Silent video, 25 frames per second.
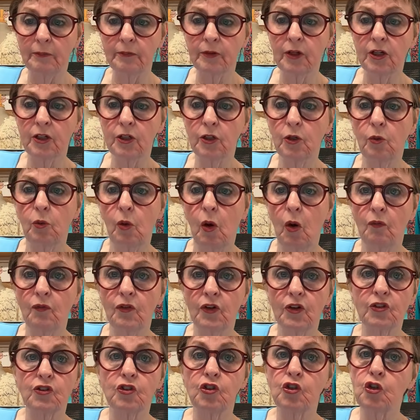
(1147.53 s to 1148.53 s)
going to go
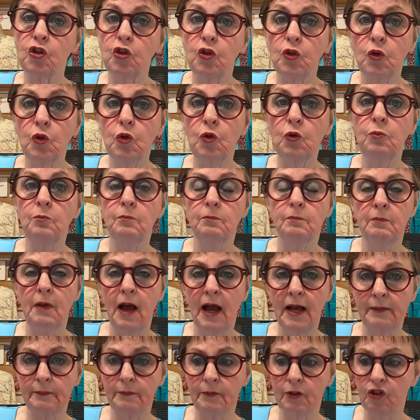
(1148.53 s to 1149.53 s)
over to
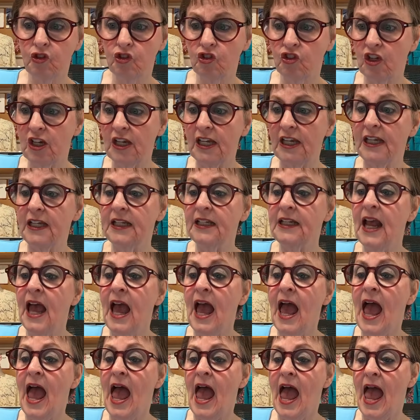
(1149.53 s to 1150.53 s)
my machine
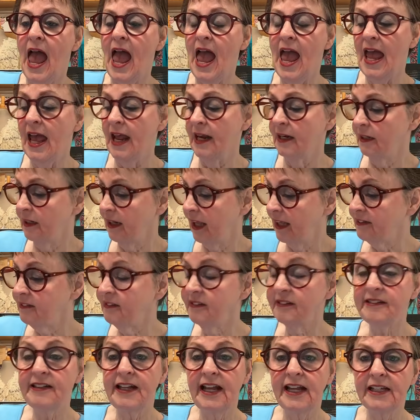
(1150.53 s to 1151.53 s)
and
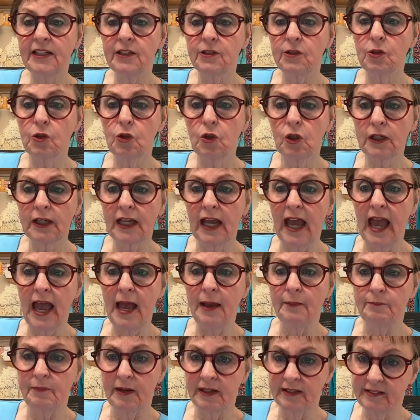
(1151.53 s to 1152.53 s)
let's take a look
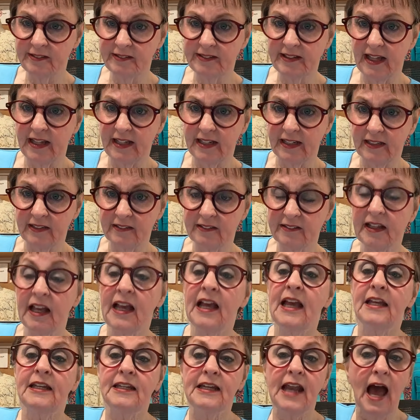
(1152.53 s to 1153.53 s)
at my settings.
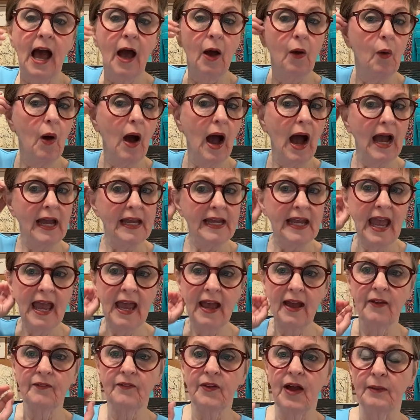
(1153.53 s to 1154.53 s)
Now
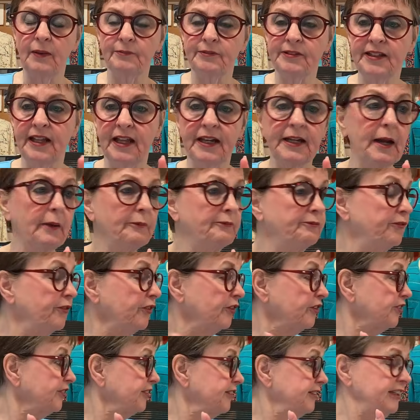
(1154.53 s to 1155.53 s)
I'm set up
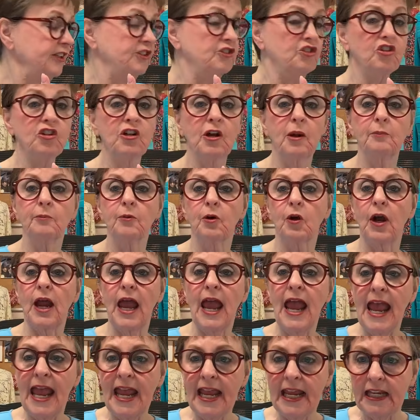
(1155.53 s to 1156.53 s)
for stitch number
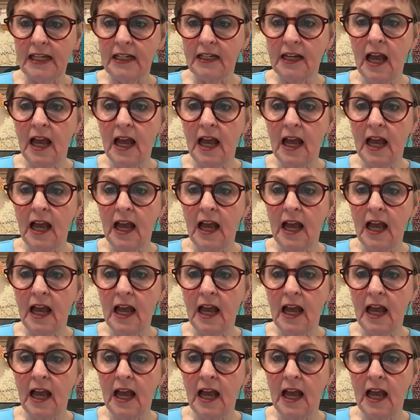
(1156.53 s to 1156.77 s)
8,